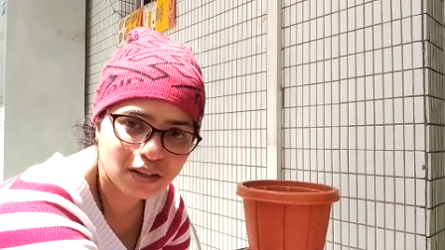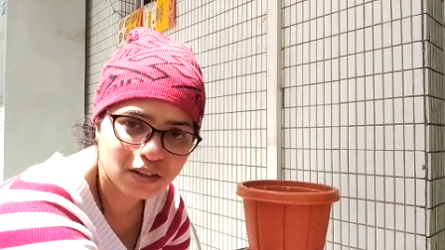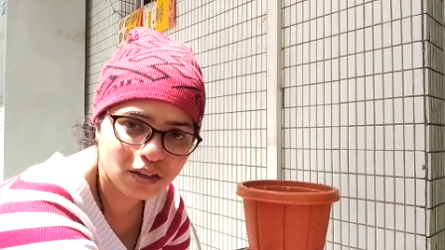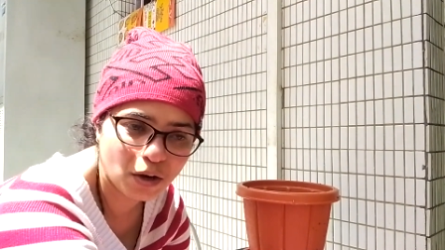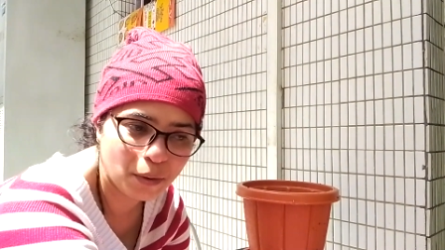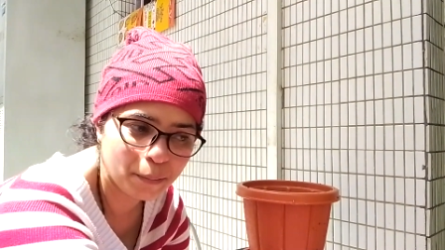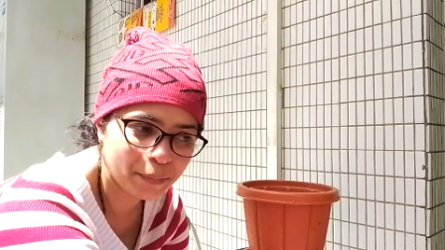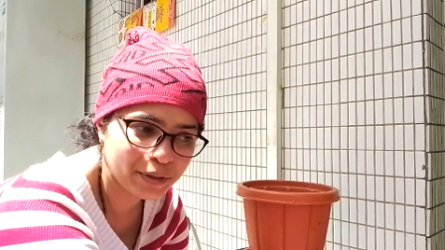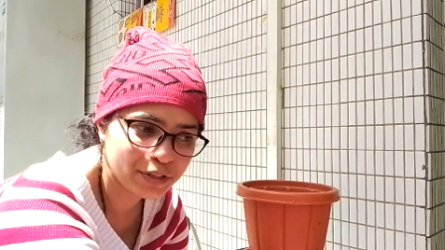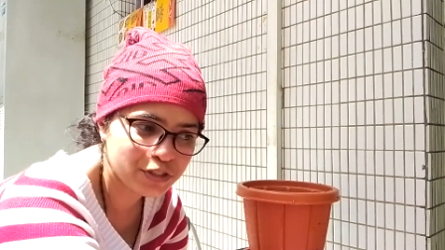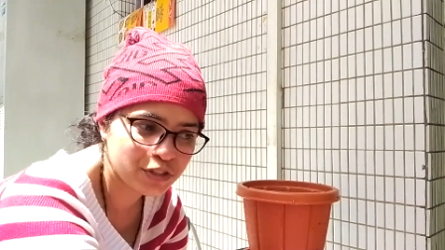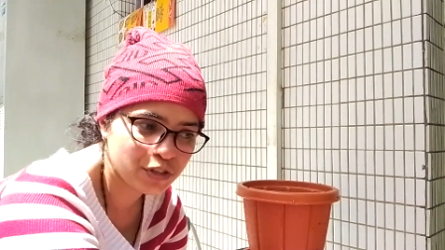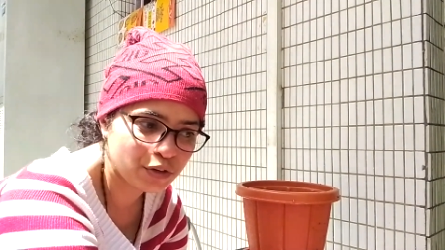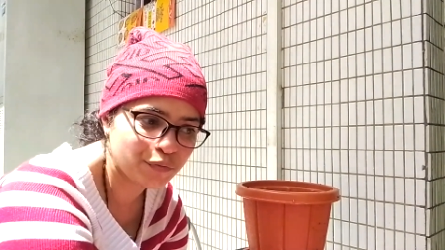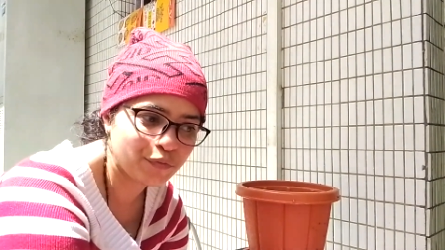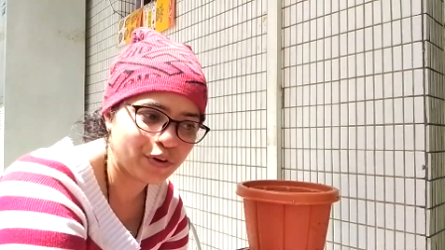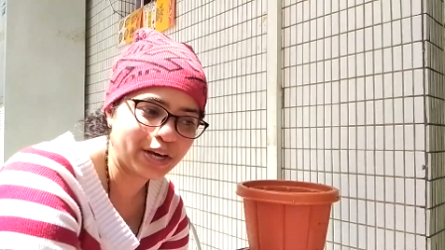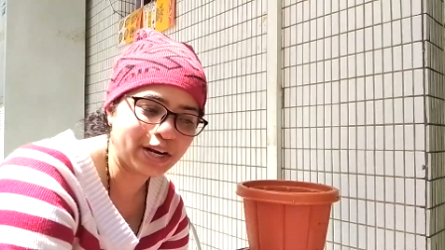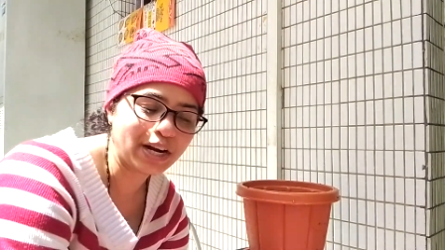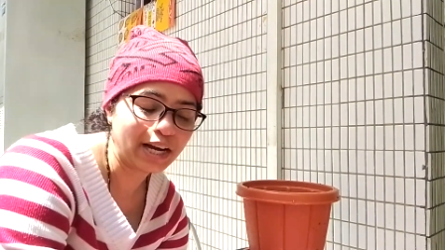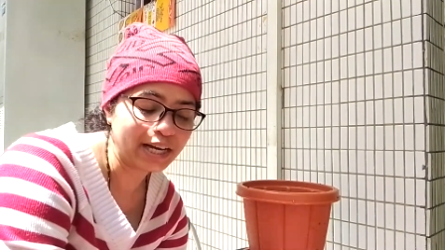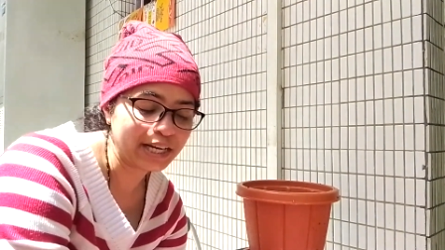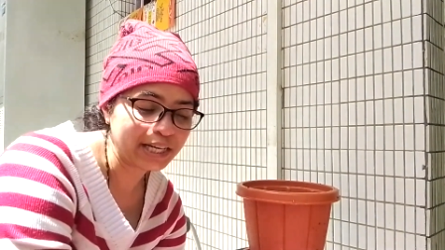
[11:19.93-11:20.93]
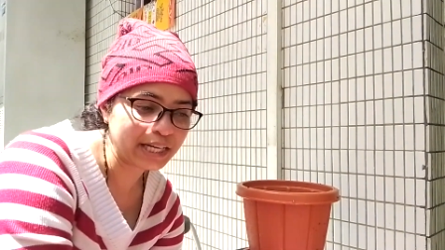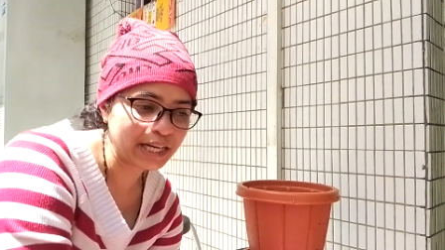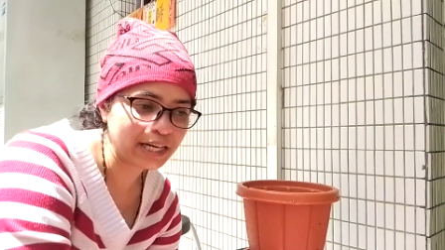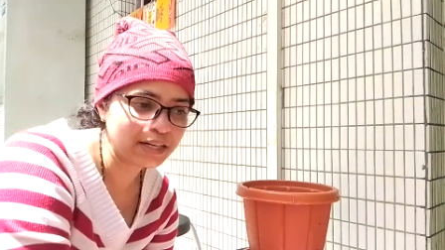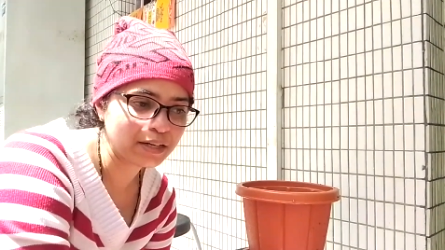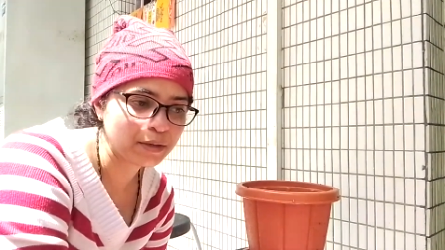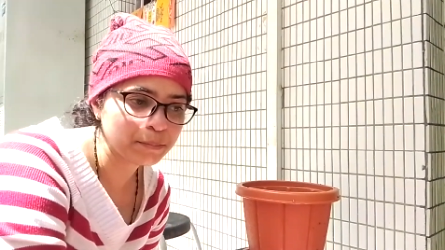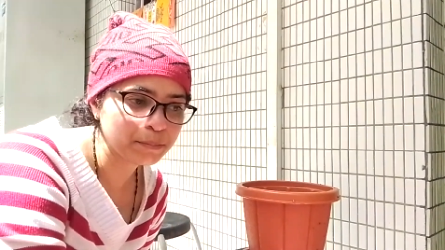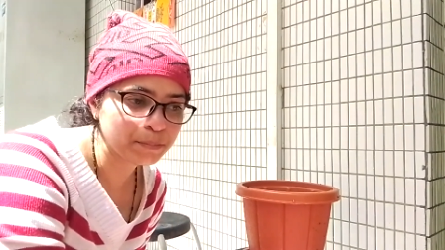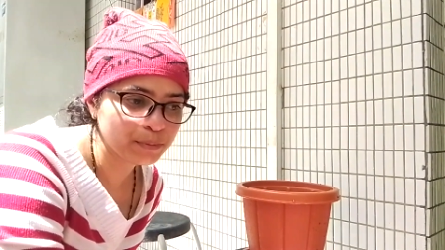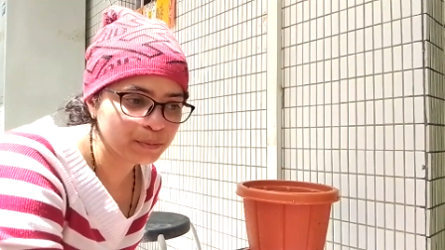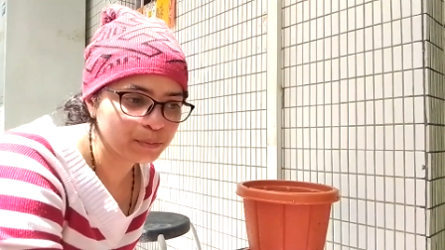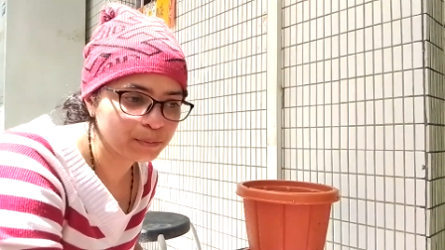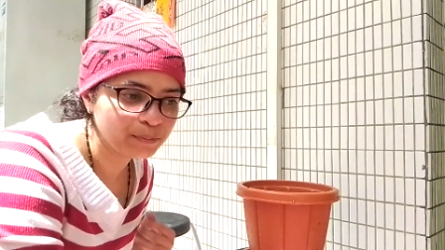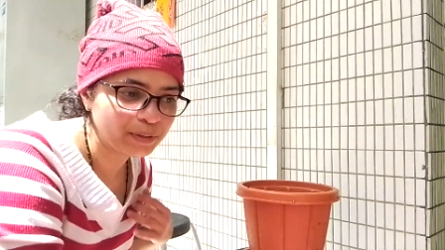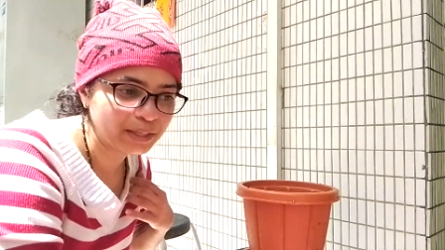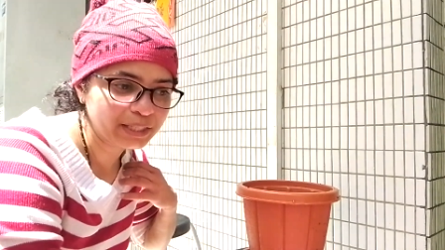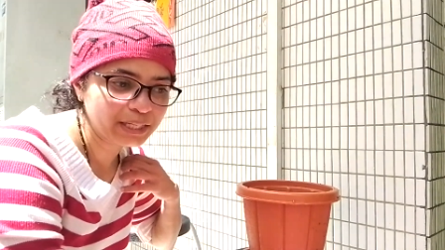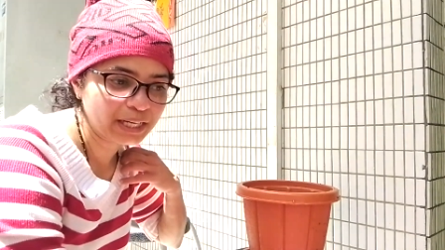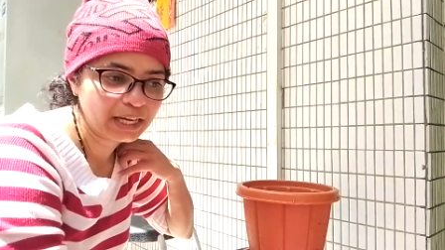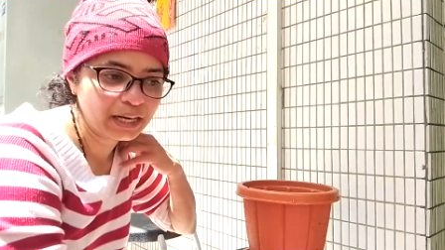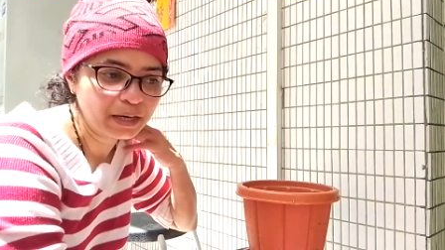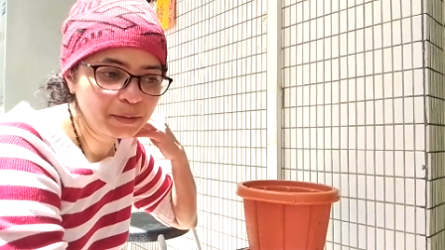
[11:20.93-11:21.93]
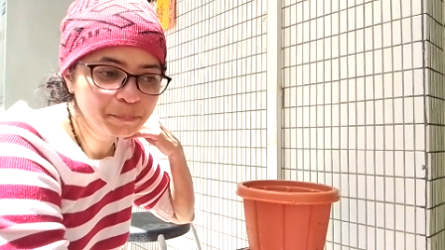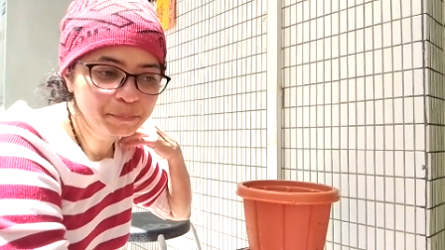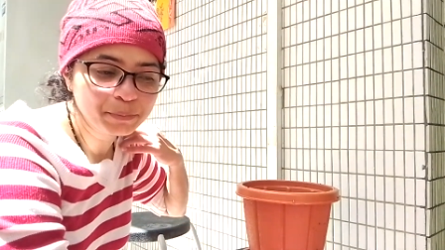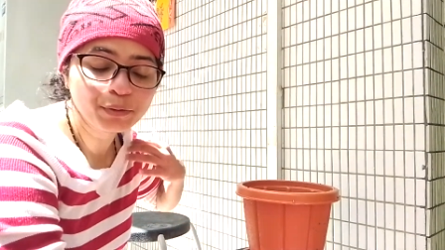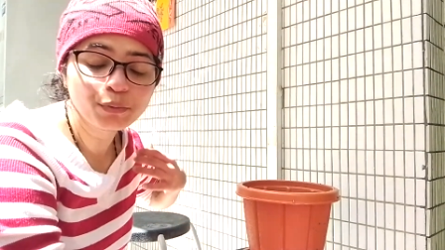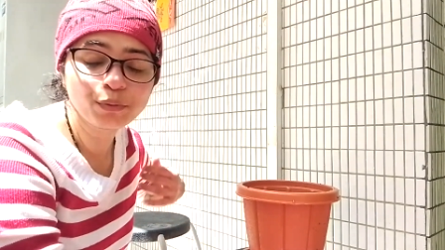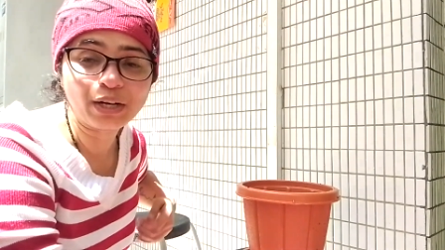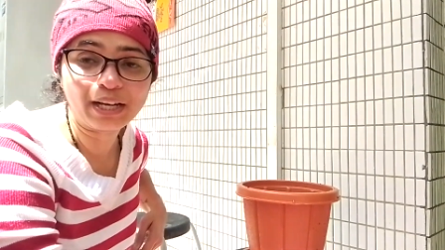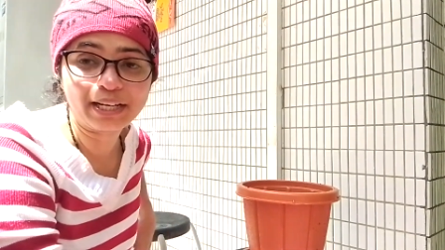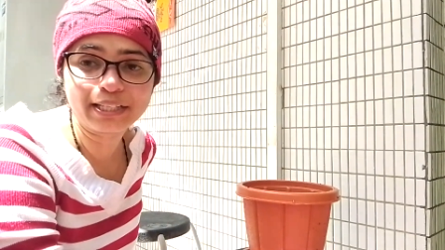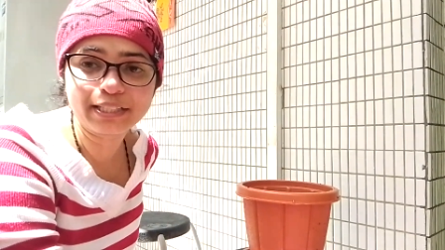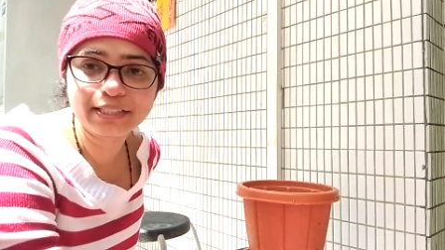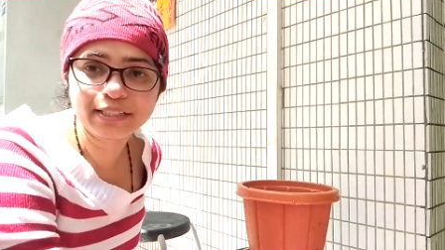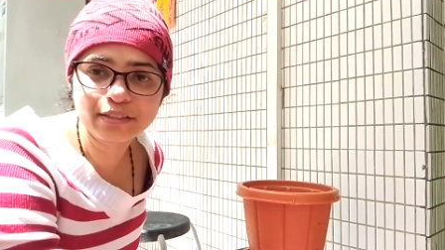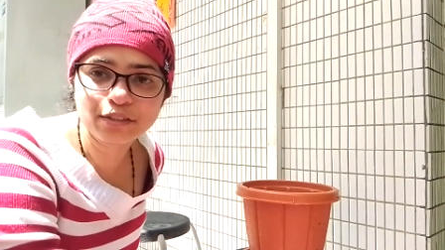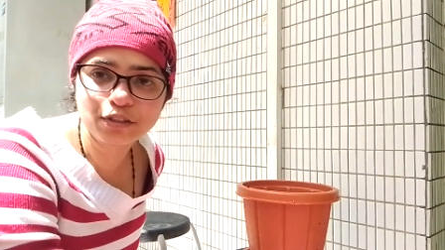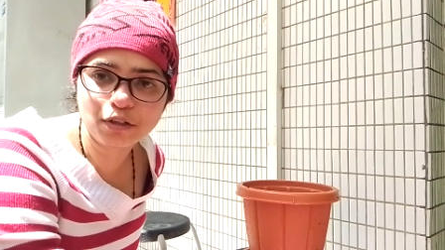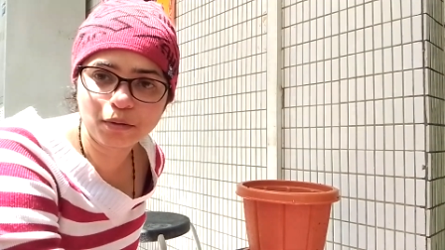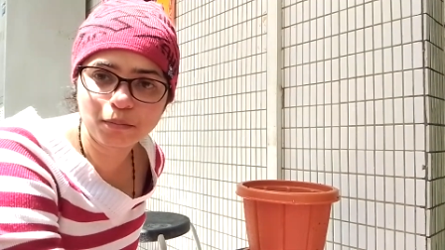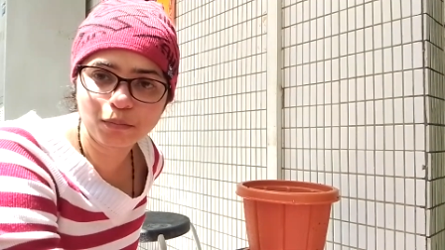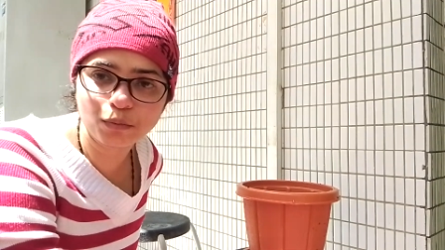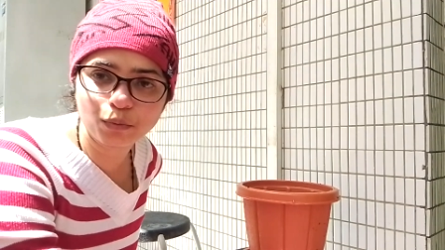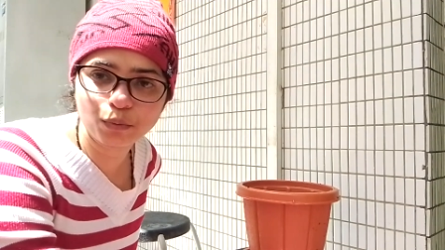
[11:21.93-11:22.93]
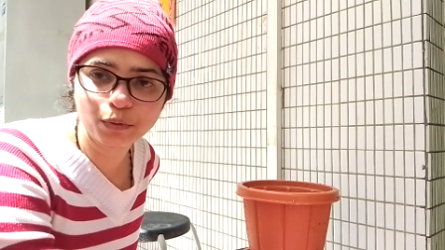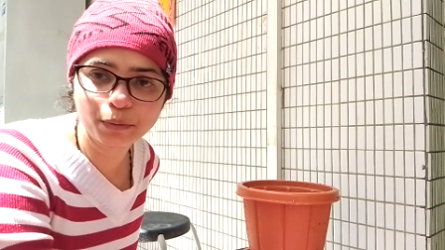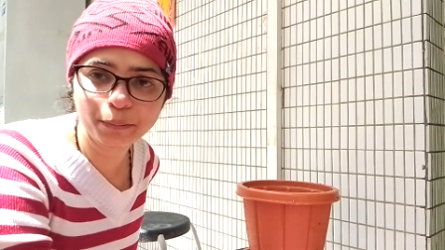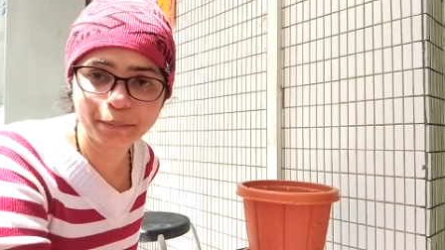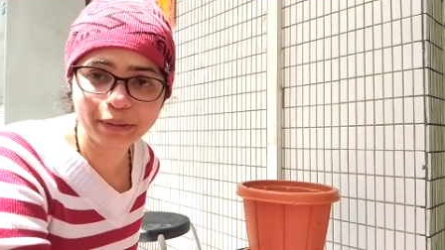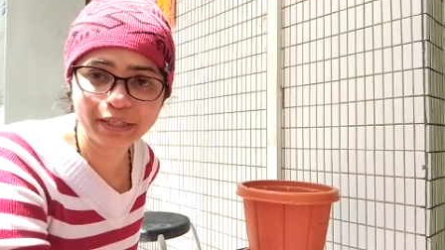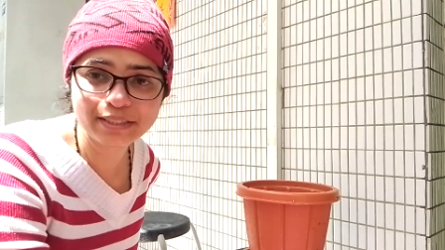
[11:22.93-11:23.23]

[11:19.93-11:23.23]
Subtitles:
comments on where I can improve and help you lighten your mood.